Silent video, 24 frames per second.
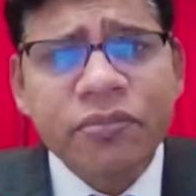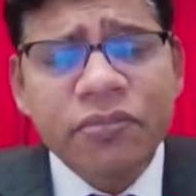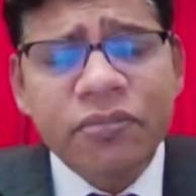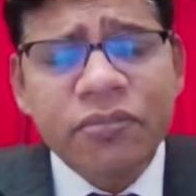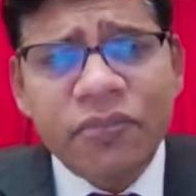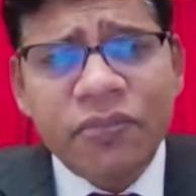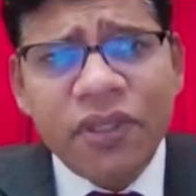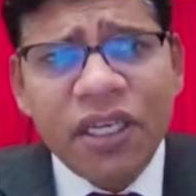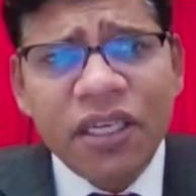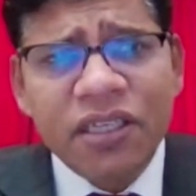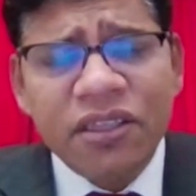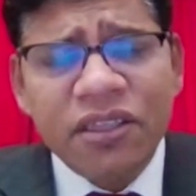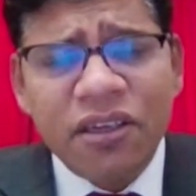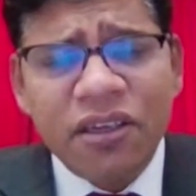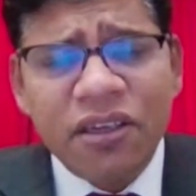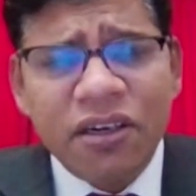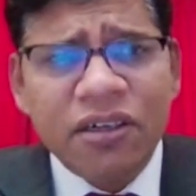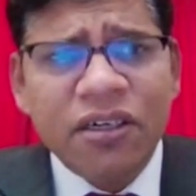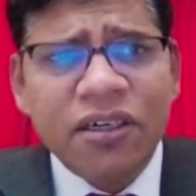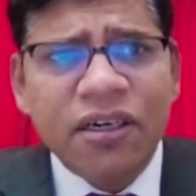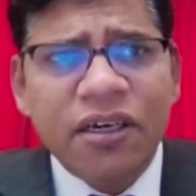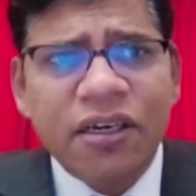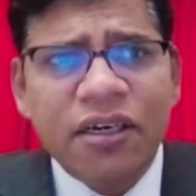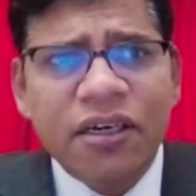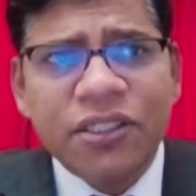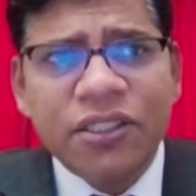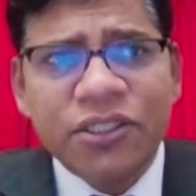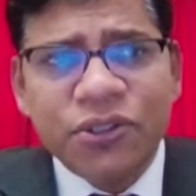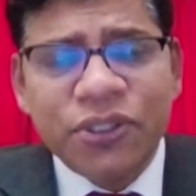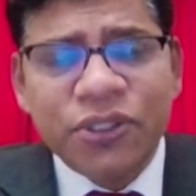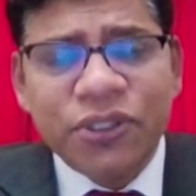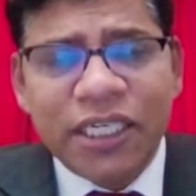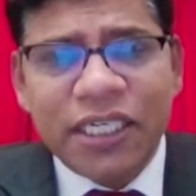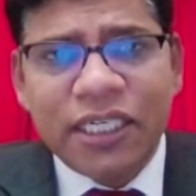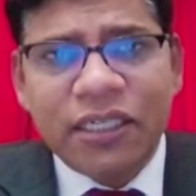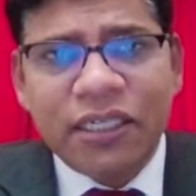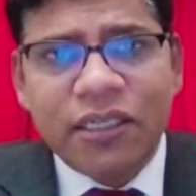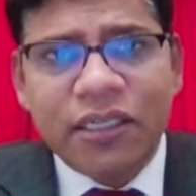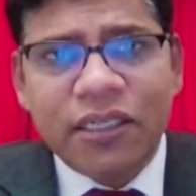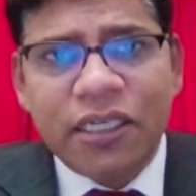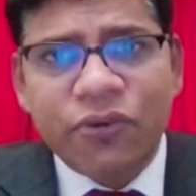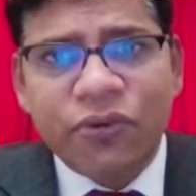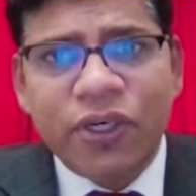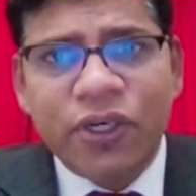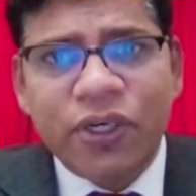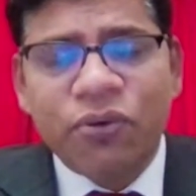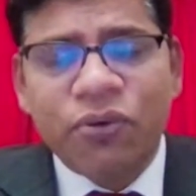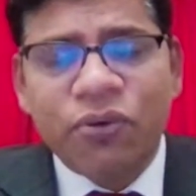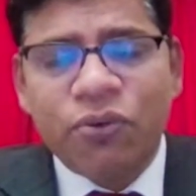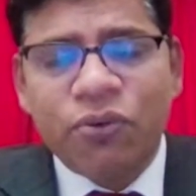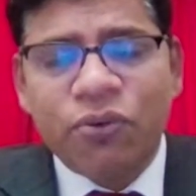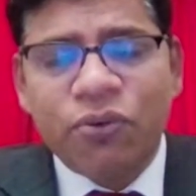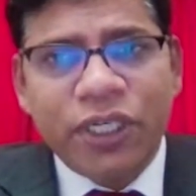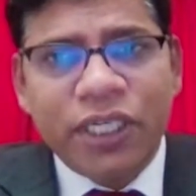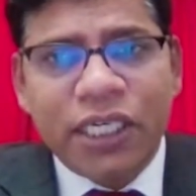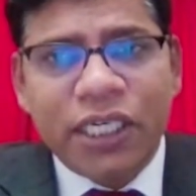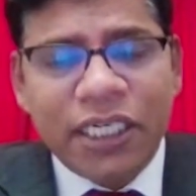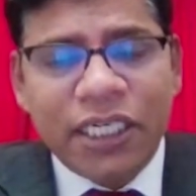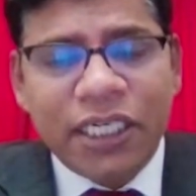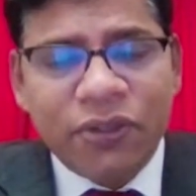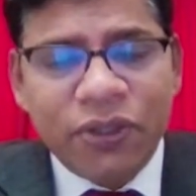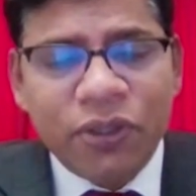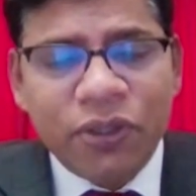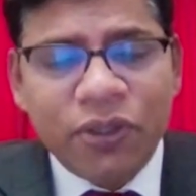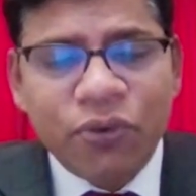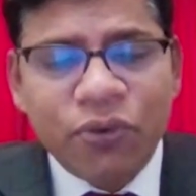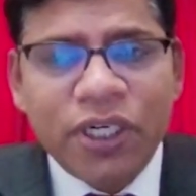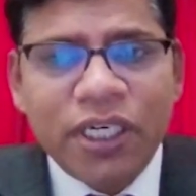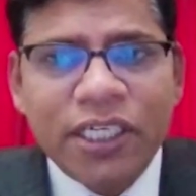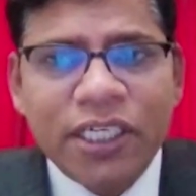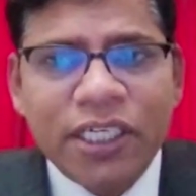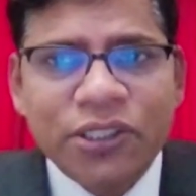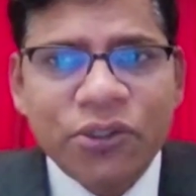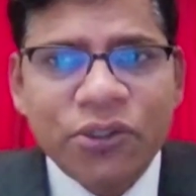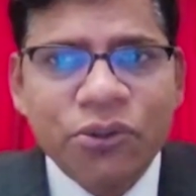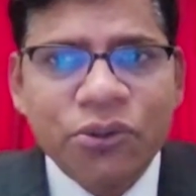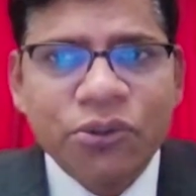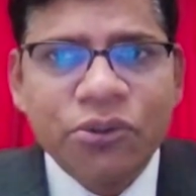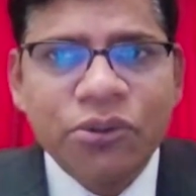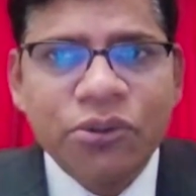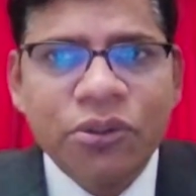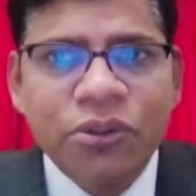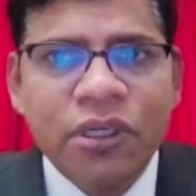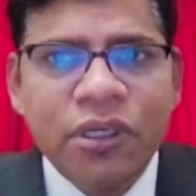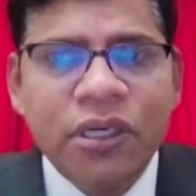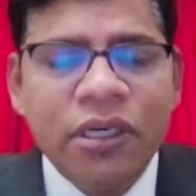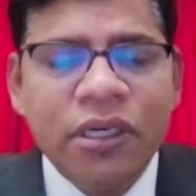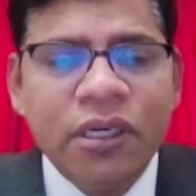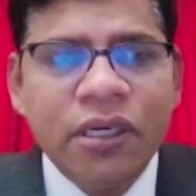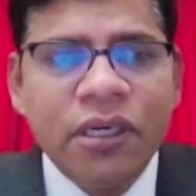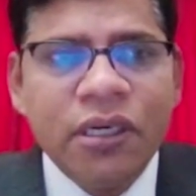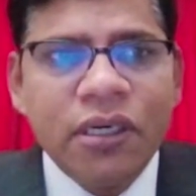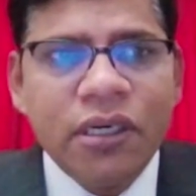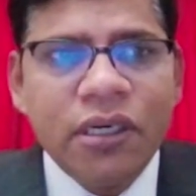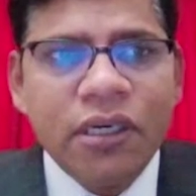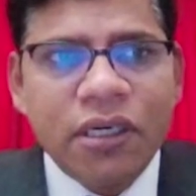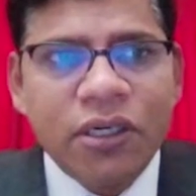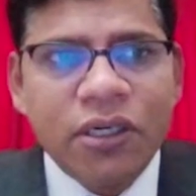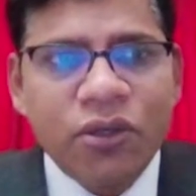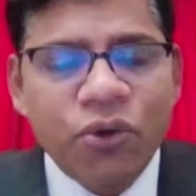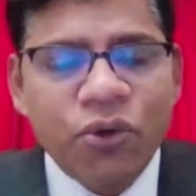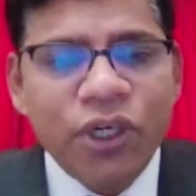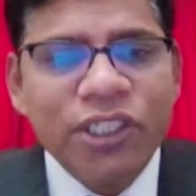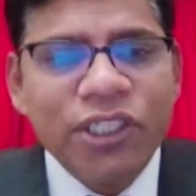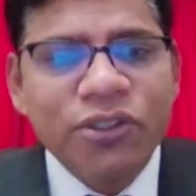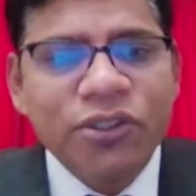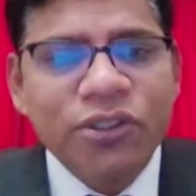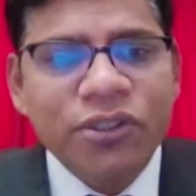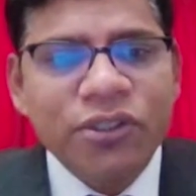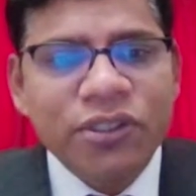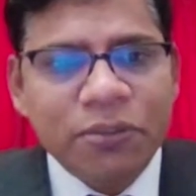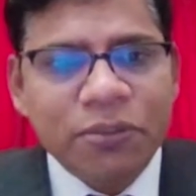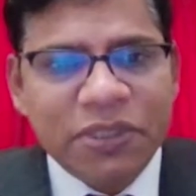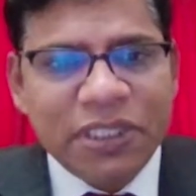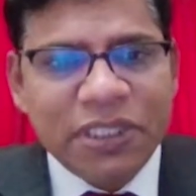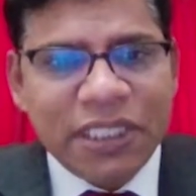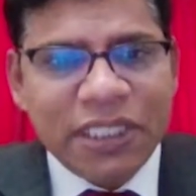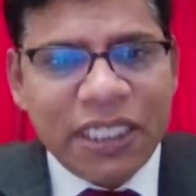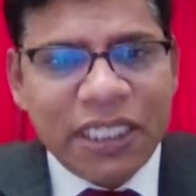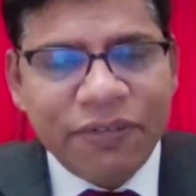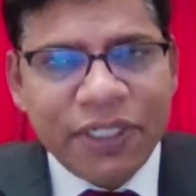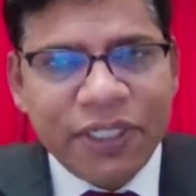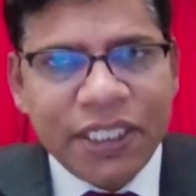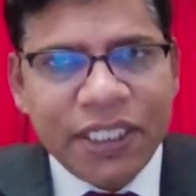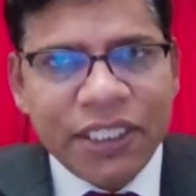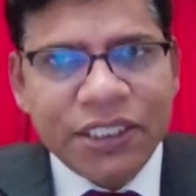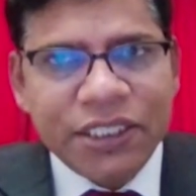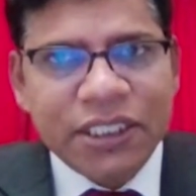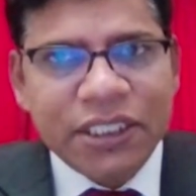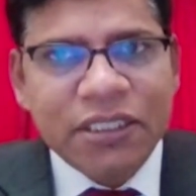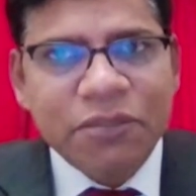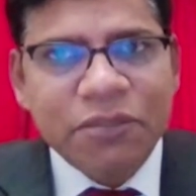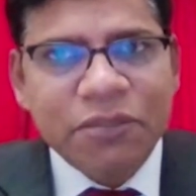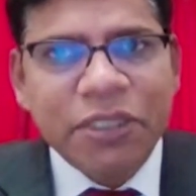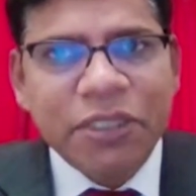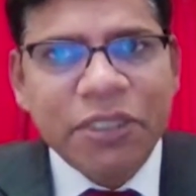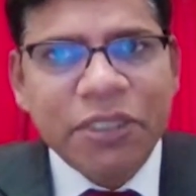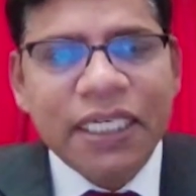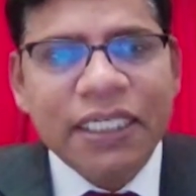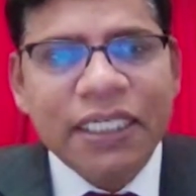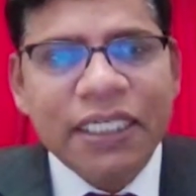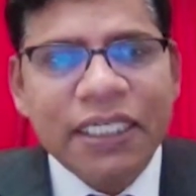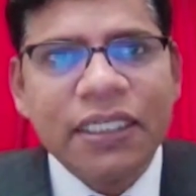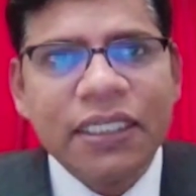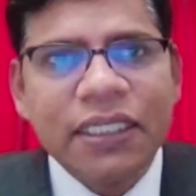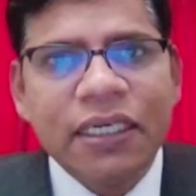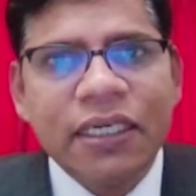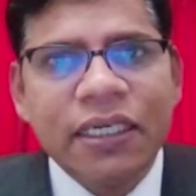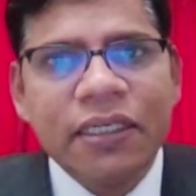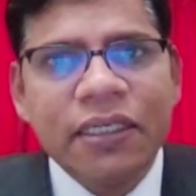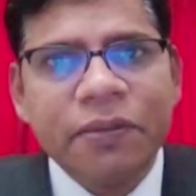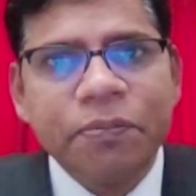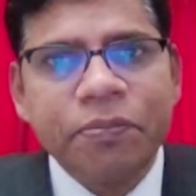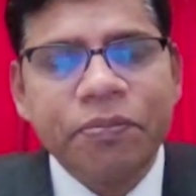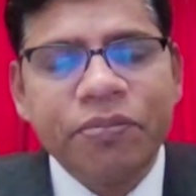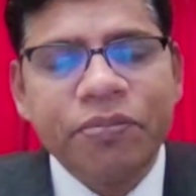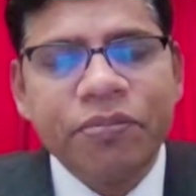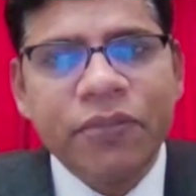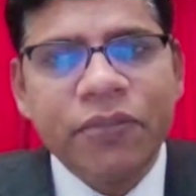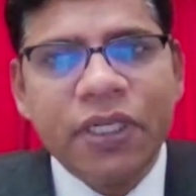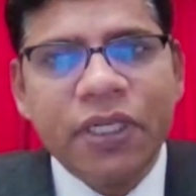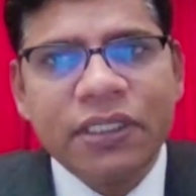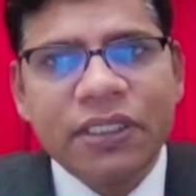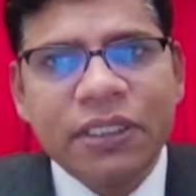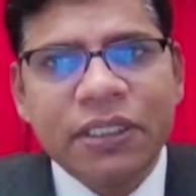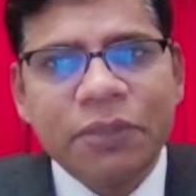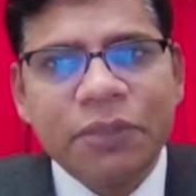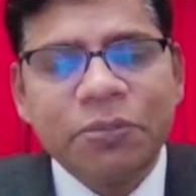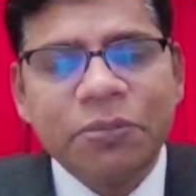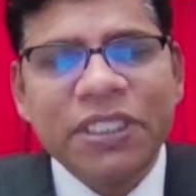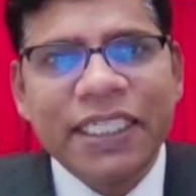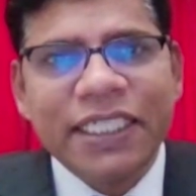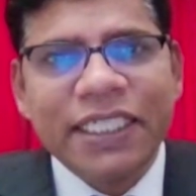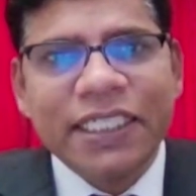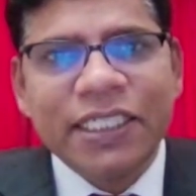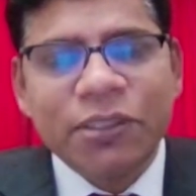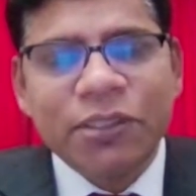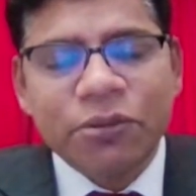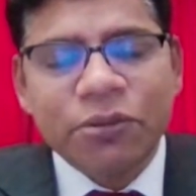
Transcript: That knowledge you can acquire, we can acquire only through going through some certifications, because the subject